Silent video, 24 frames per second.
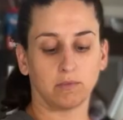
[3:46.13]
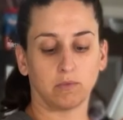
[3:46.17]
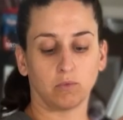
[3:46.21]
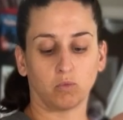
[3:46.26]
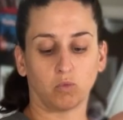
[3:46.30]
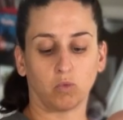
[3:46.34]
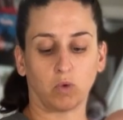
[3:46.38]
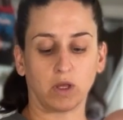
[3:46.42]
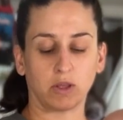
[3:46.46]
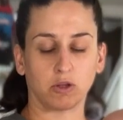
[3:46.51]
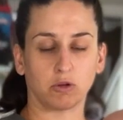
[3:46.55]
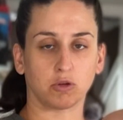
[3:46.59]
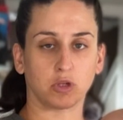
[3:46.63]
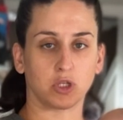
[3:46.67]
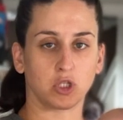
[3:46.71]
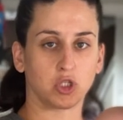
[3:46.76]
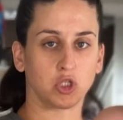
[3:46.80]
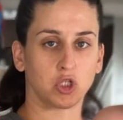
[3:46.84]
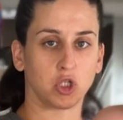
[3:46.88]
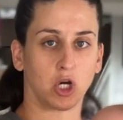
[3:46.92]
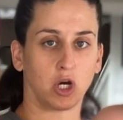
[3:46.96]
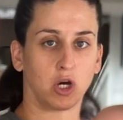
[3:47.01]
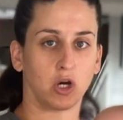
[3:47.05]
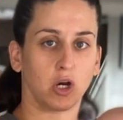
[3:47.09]
whether the
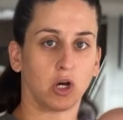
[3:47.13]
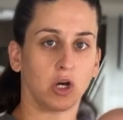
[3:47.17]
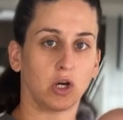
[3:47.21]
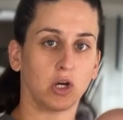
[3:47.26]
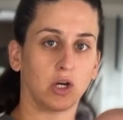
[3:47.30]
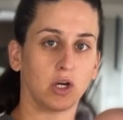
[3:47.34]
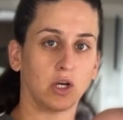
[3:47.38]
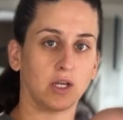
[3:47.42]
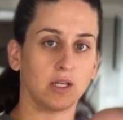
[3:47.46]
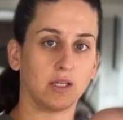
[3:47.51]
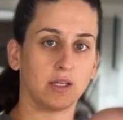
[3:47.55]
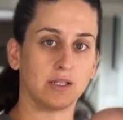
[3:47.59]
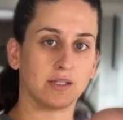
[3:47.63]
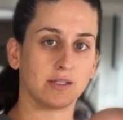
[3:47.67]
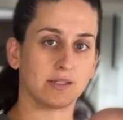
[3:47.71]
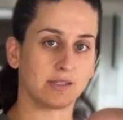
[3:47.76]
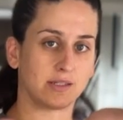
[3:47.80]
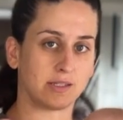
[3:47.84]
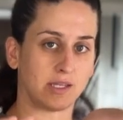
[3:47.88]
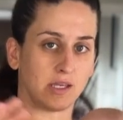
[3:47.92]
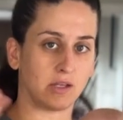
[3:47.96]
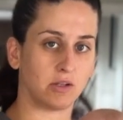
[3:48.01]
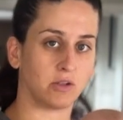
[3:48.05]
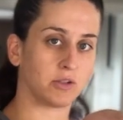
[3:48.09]
jar is
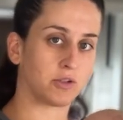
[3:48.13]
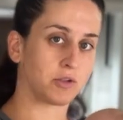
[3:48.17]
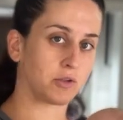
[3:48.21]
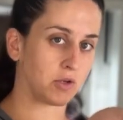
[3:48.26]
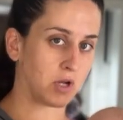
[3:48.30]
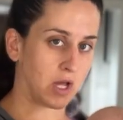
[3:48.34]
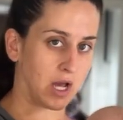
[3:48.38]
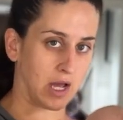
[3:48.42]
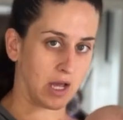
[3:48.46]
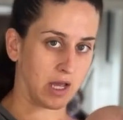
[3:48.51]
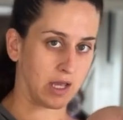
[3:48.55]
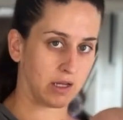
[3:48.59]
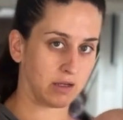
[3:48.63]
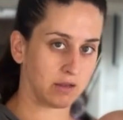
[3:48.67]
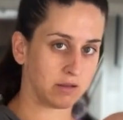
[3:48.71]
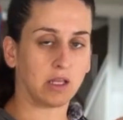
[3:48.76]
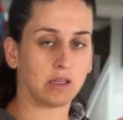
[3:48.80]
sealed or not,